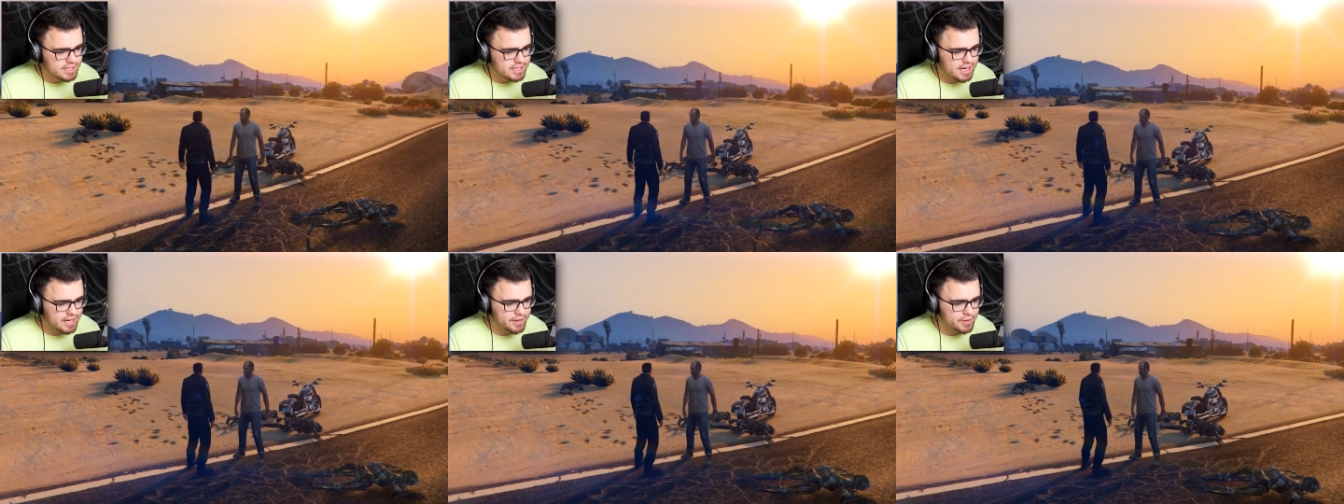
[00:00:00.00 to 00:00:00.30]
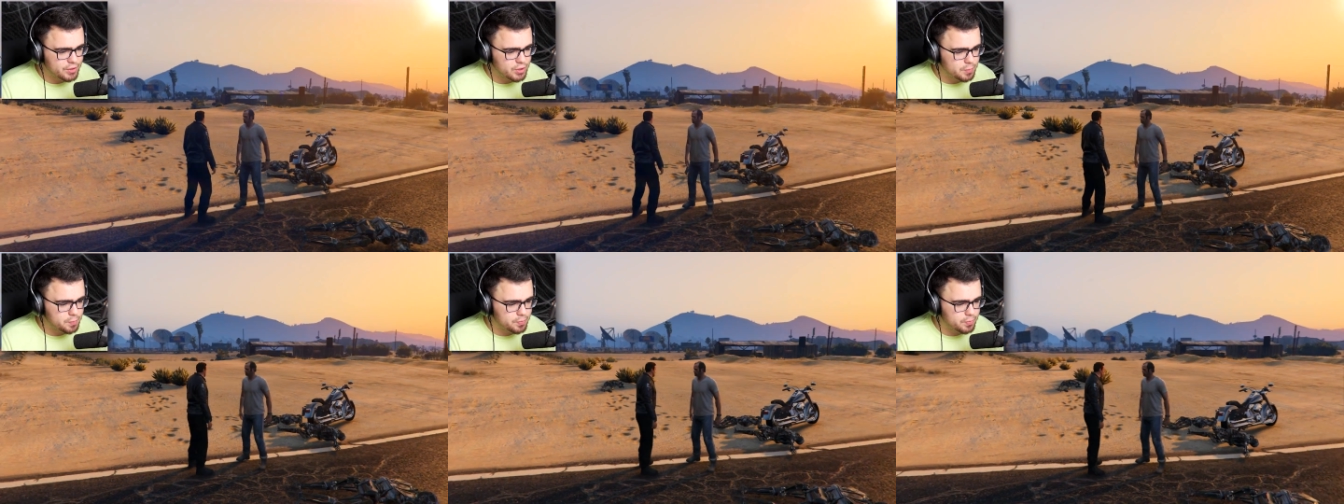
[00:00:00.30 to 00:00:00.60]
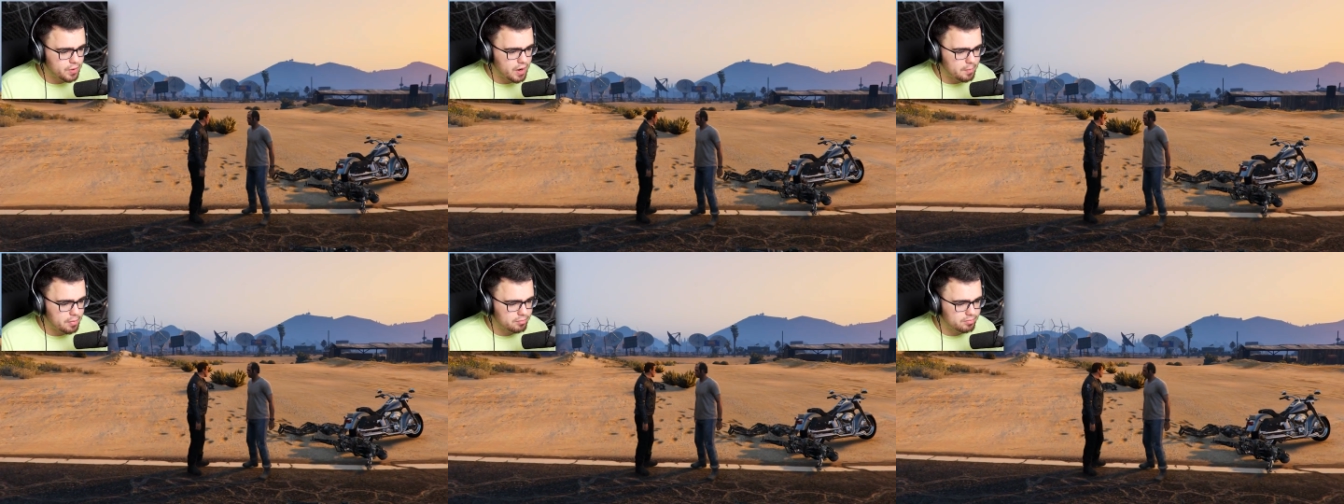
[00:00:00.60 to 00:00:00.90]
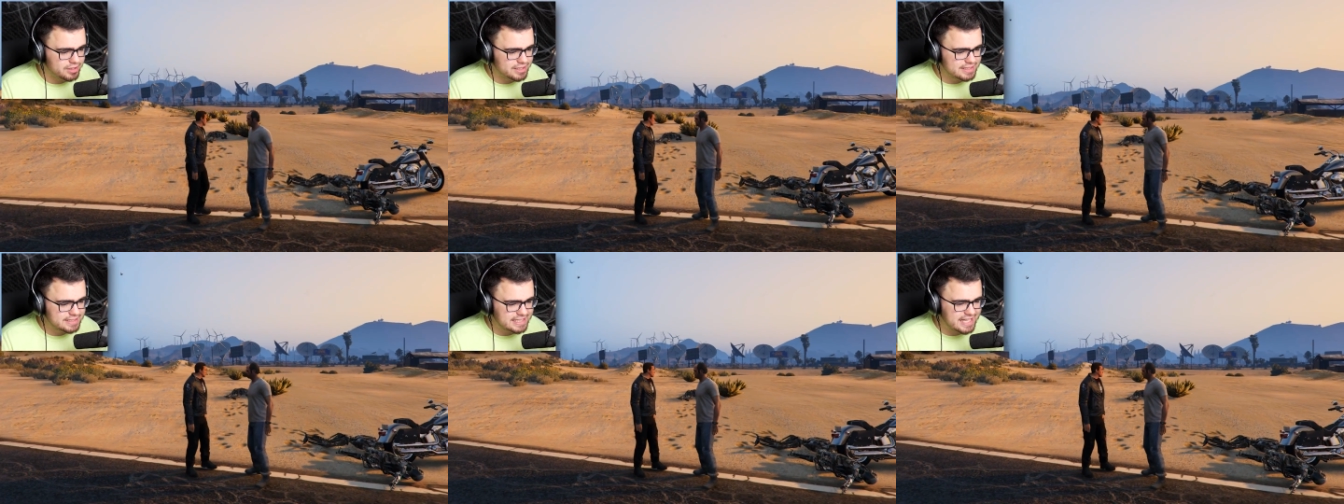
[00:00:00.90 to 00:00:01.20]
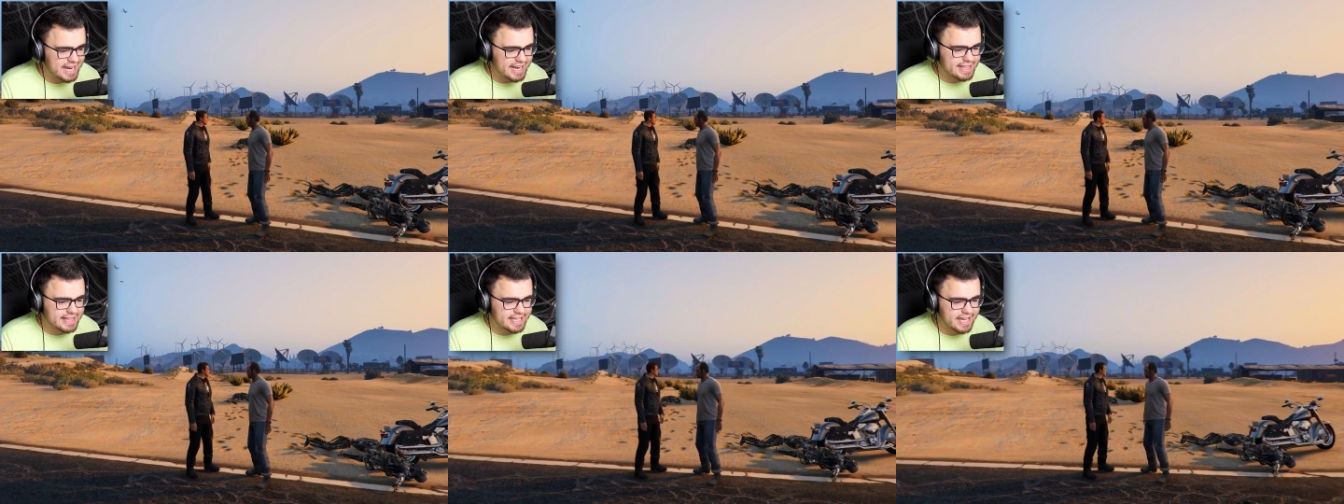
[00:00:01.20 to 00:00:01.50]
I know you'd probably
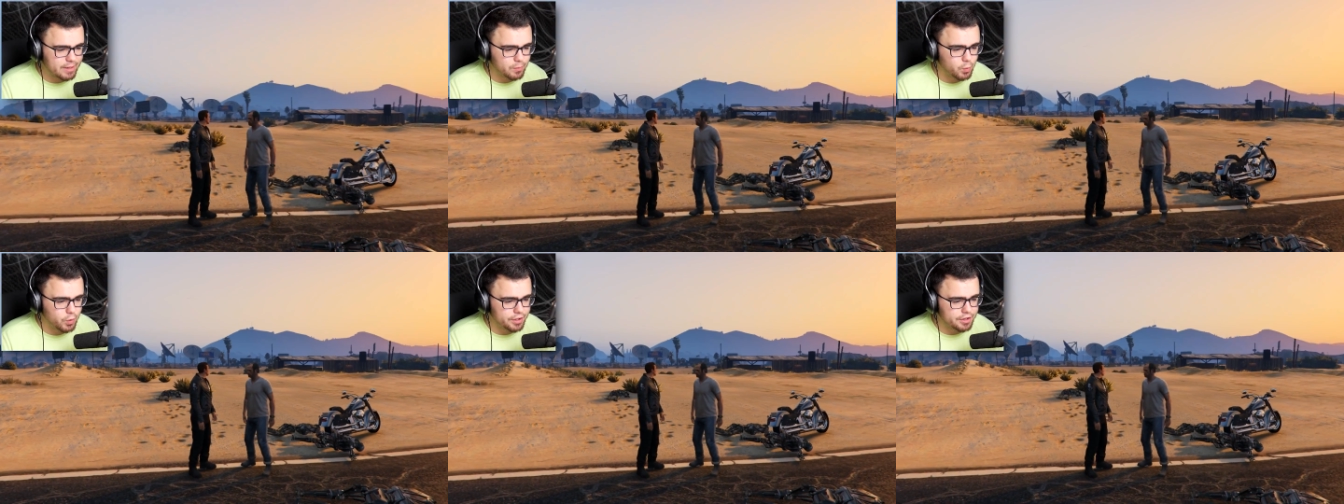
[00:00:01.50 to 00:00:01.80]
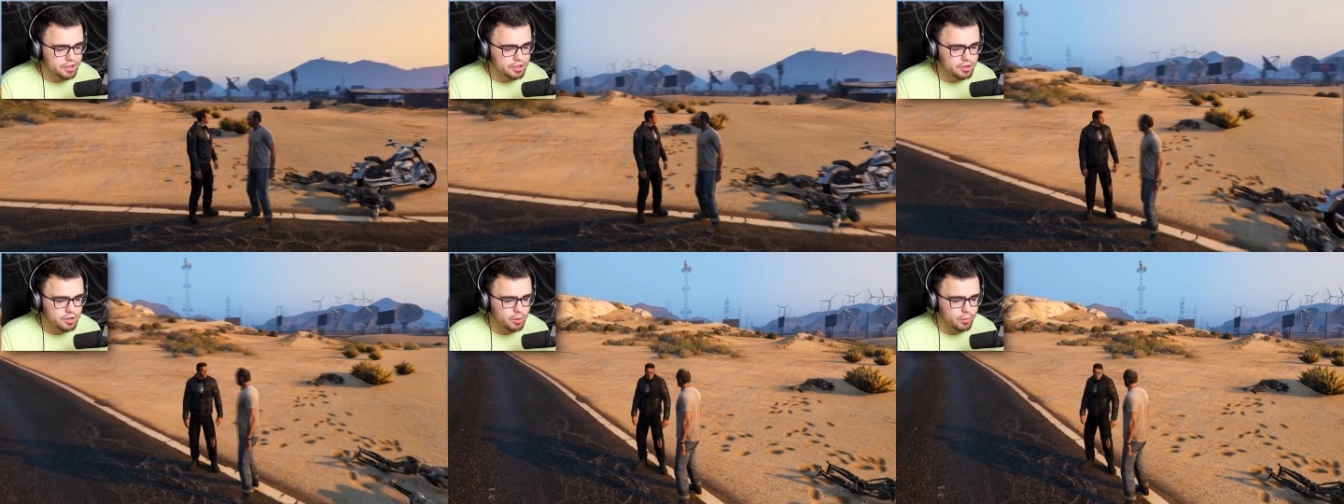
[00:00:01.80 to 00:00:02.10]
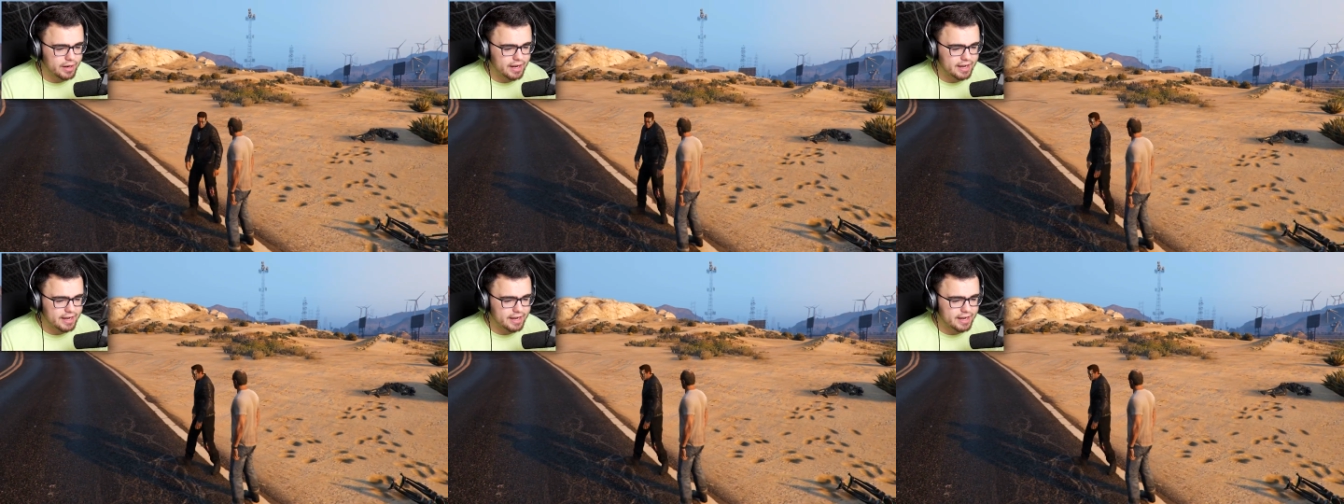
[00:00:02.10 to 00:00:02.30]
like that, wouldn't you? Know what?